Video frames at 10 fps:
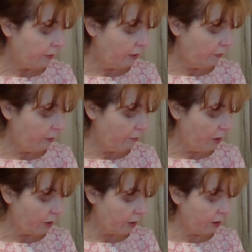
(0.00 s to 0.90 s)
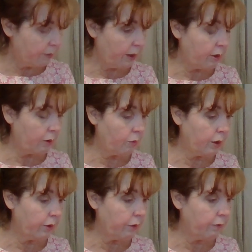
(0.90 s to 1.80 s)
of a mark comes out on
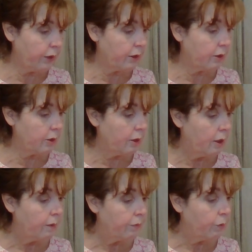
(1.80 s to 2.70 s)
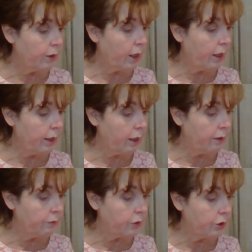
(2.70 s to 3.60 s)
one of their faces. When I
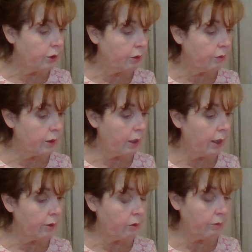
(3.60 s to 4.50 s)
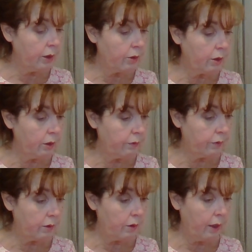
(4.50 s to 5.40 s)
have children, I don't mean to
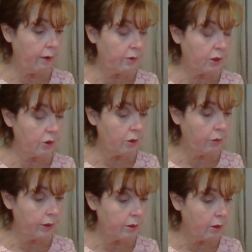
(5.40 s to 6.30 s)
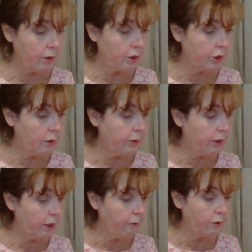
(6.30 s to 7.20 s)
give have such goings on. I shall be
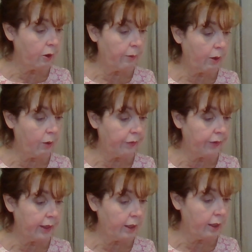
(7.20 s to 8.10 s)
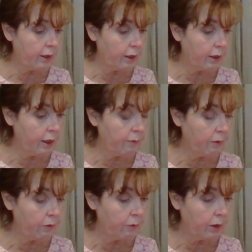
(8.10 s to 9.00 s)
careful about what they eat and keep
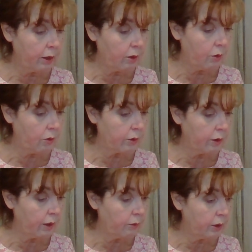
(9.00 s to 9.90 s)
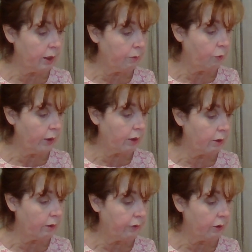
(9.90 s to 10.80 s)
them from getting cold, and they will keep
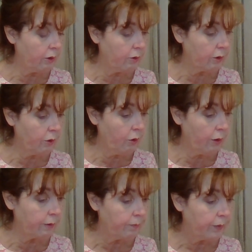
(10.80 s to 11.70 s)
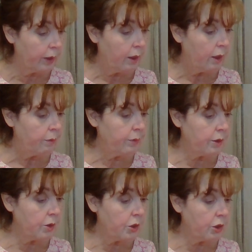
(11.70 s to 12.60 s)
well of their own accord.
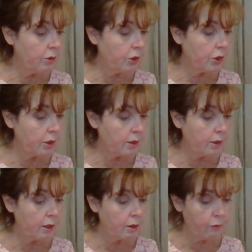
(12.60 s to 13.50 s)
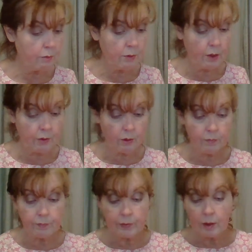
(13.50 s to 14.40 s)
Mrs. Jones just sent for mother